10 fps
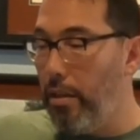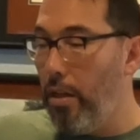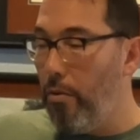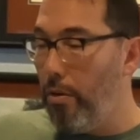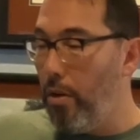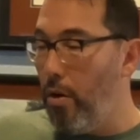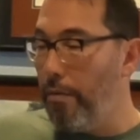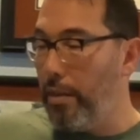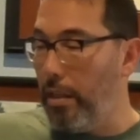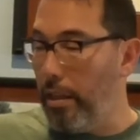lower
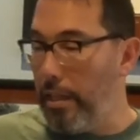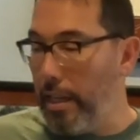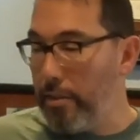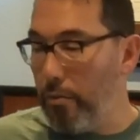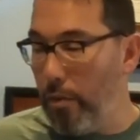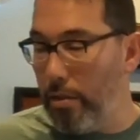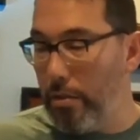over the next 1,